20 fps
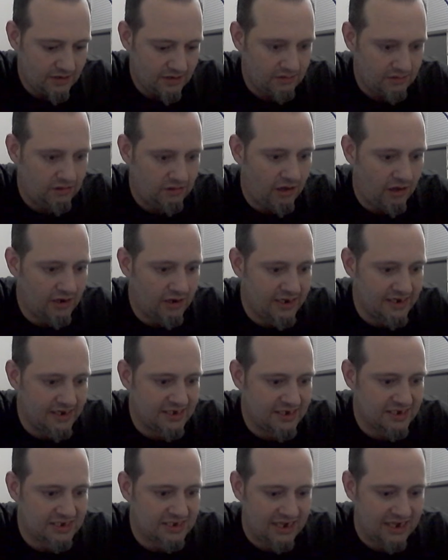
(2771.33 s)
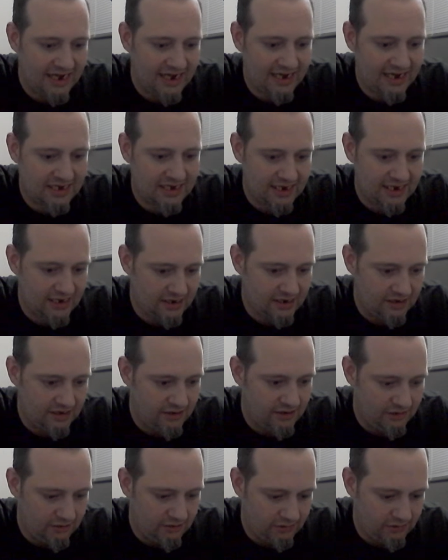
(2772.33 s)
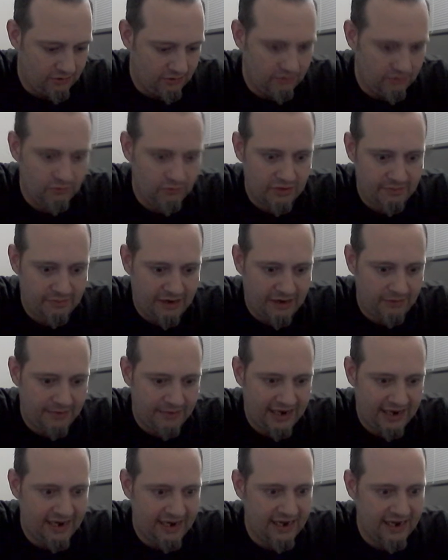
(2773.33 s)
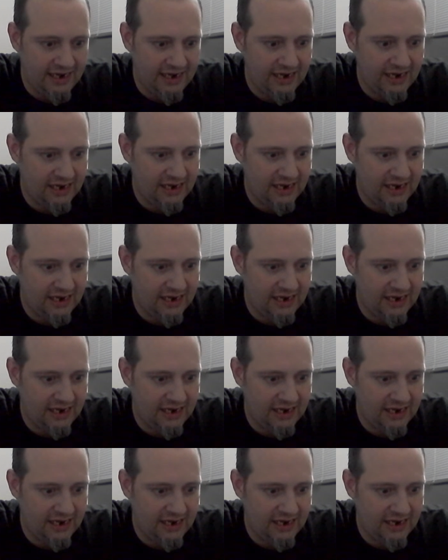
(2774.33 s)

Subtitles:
Login disconnected. No. What about my,